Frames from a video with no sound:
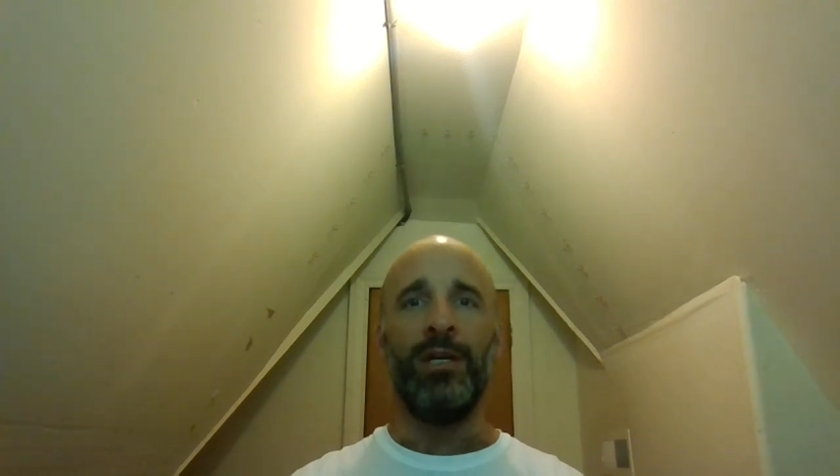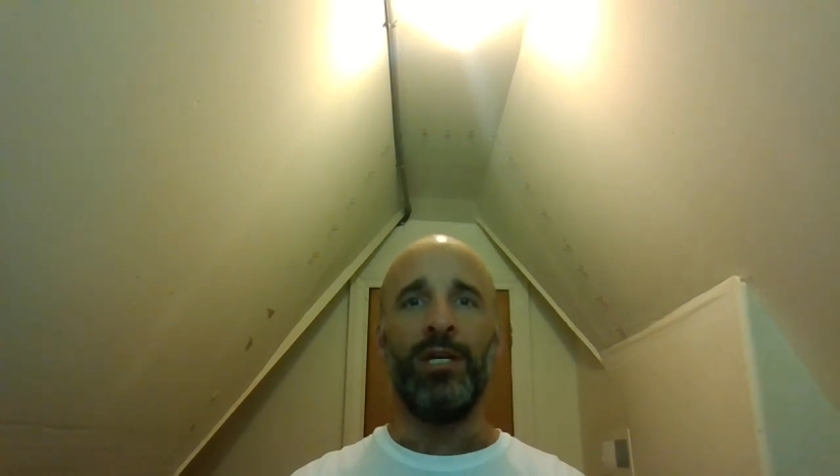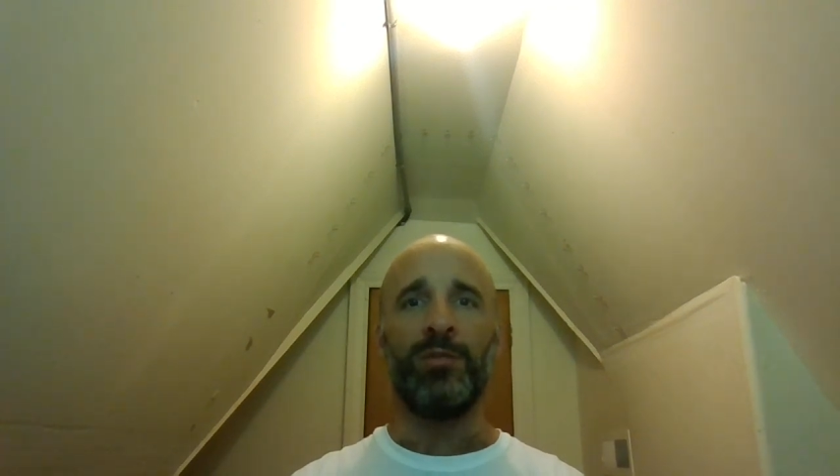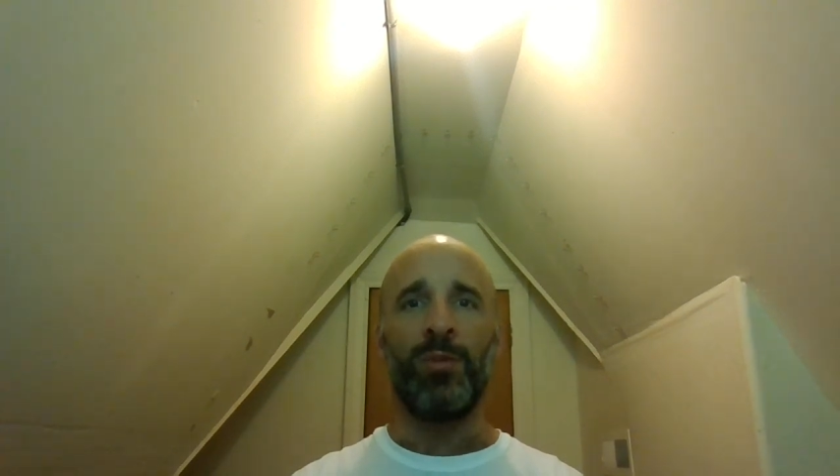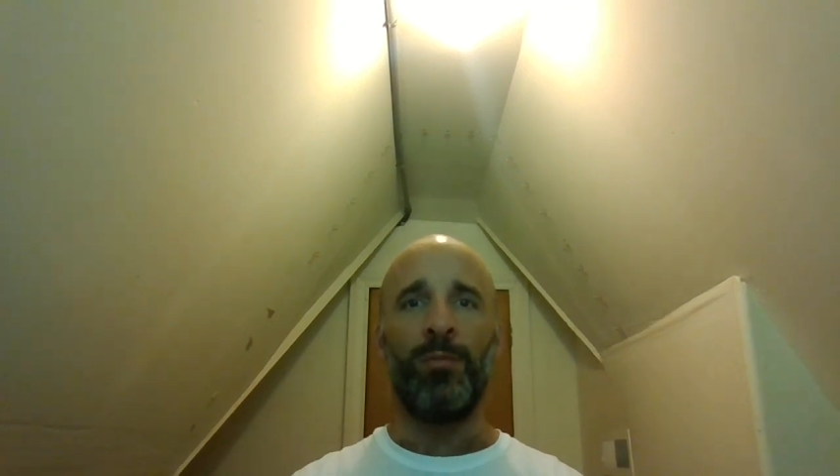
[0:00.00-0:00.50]

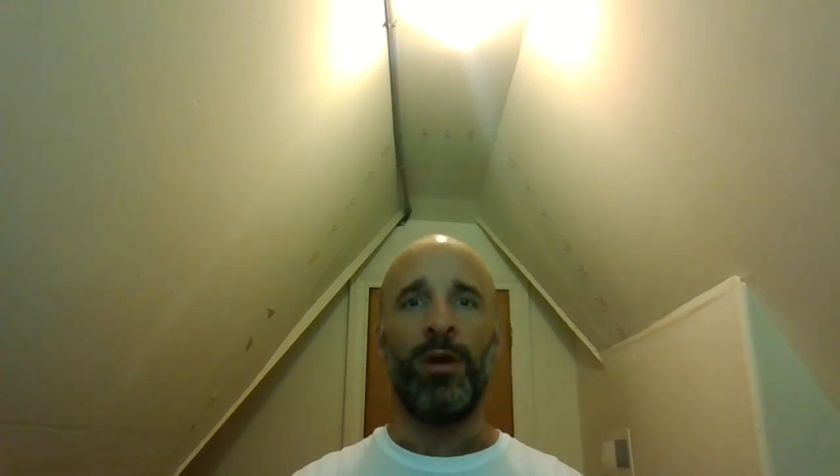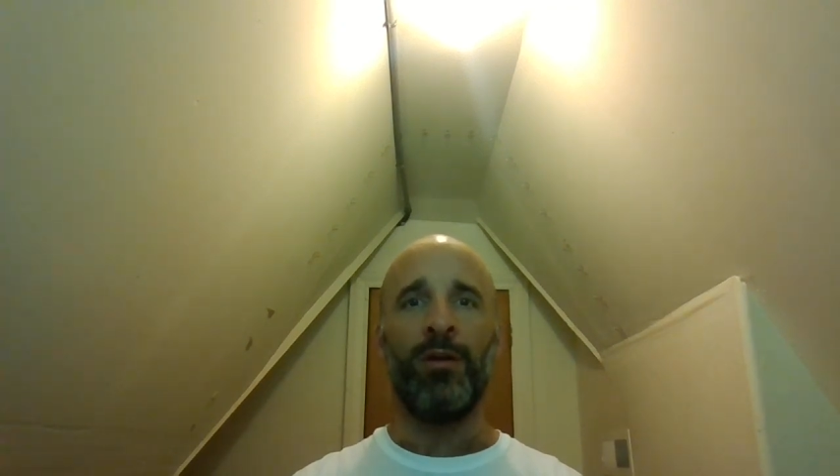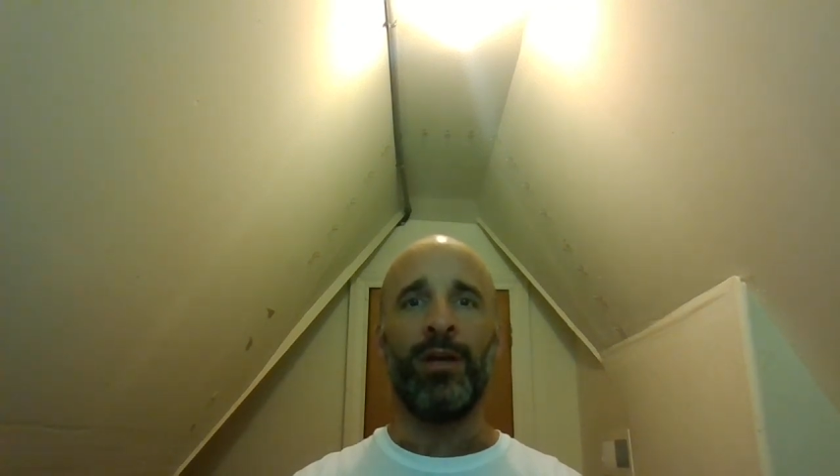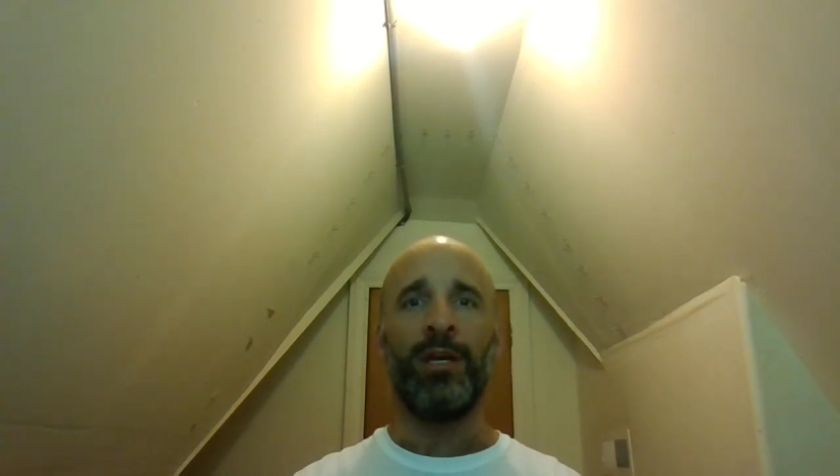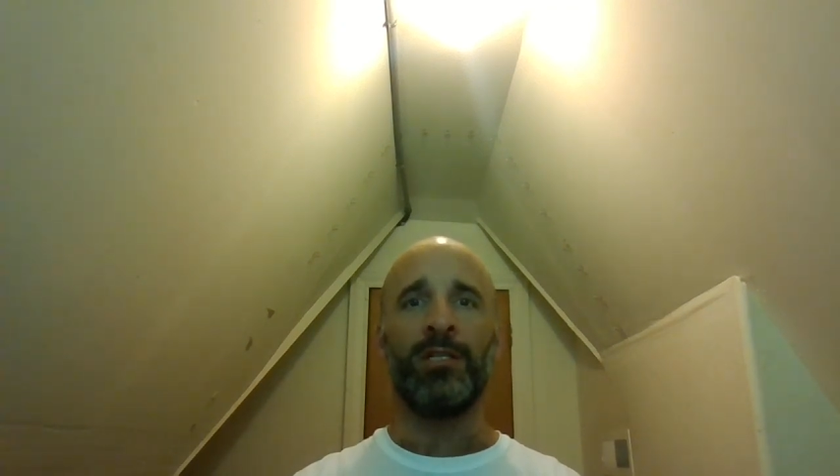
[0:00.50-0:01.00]
is
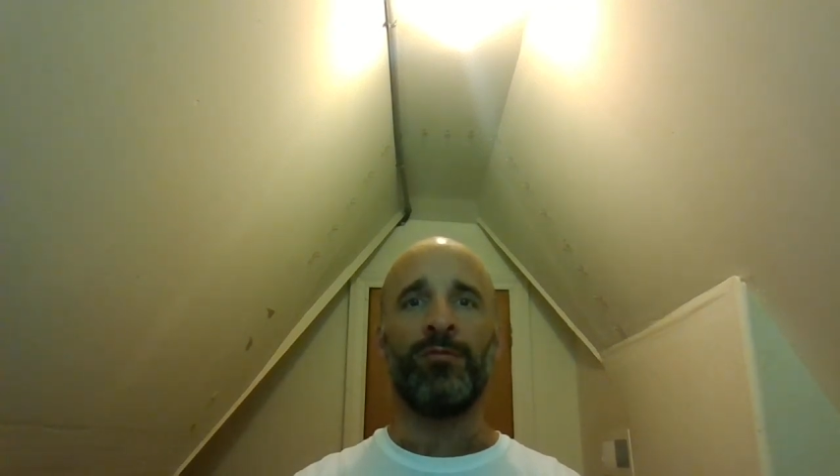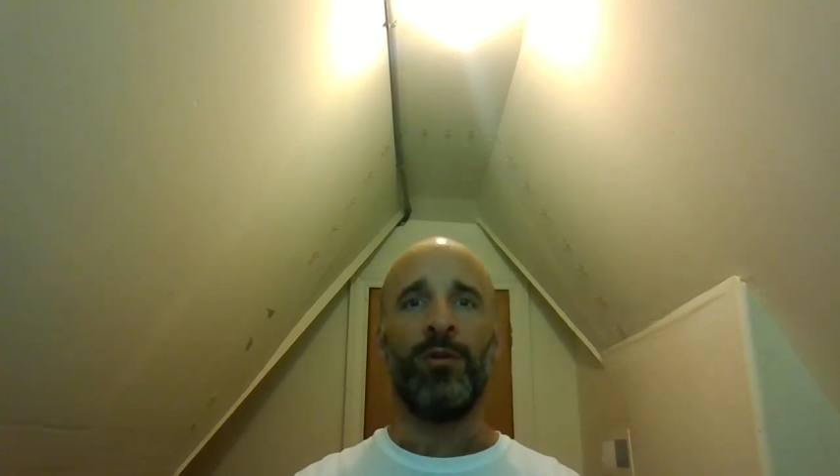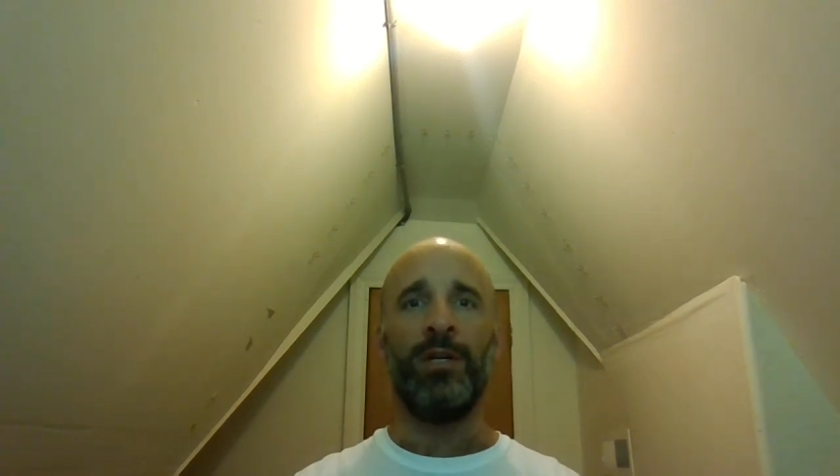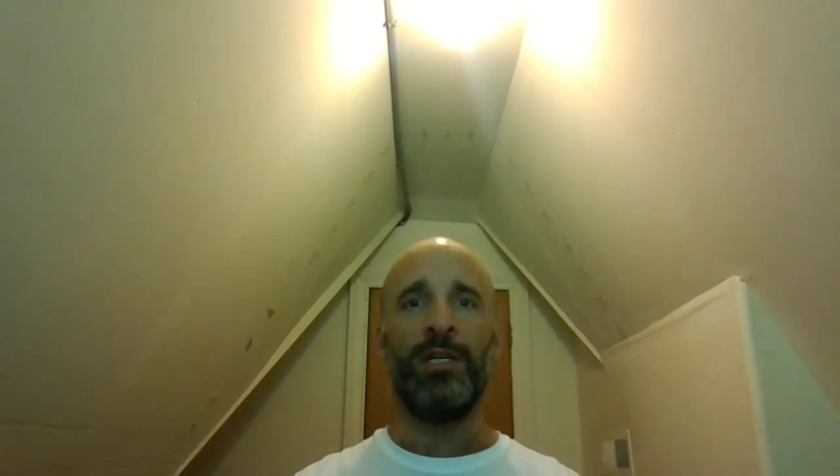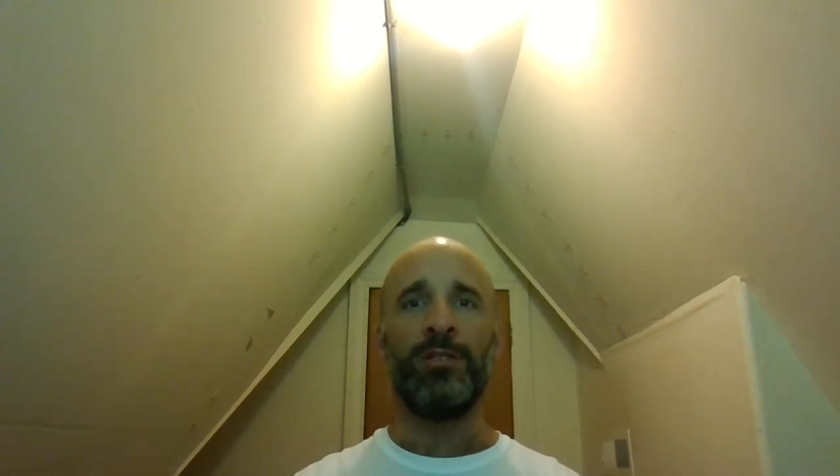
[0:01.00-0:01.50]
preparing us for an